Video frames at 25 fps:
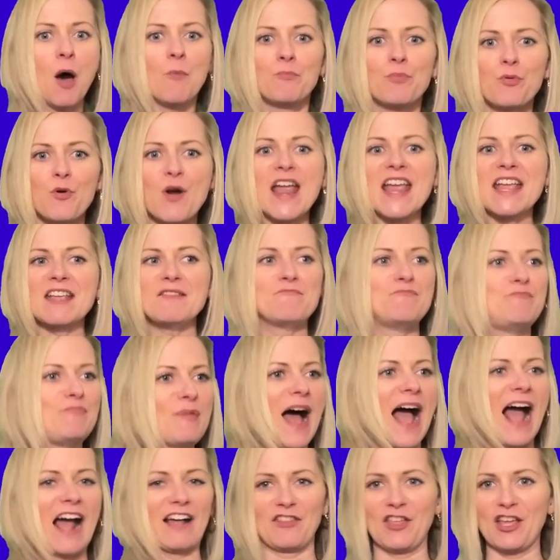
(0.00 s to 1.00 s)
Bring
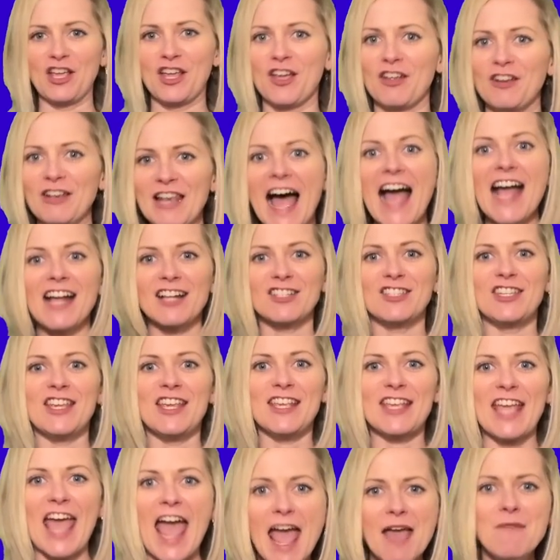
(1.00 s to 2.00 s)
back the
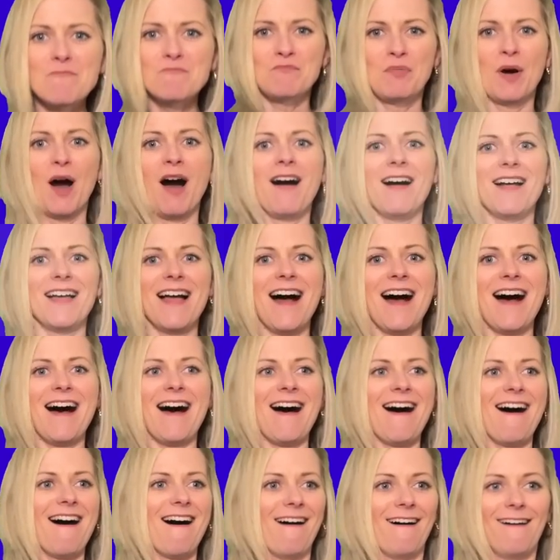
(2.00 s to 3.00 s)
galactic
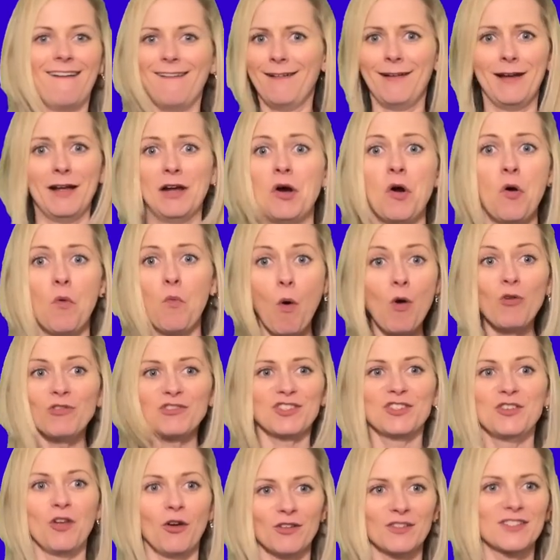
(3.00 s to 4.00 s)
empire!
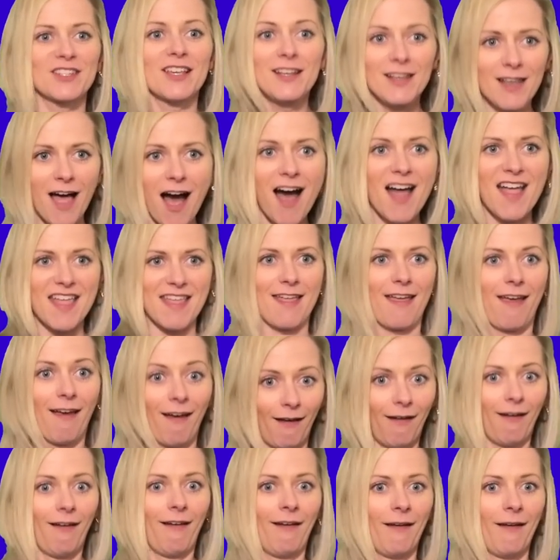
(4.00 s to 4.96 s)
What's not to like?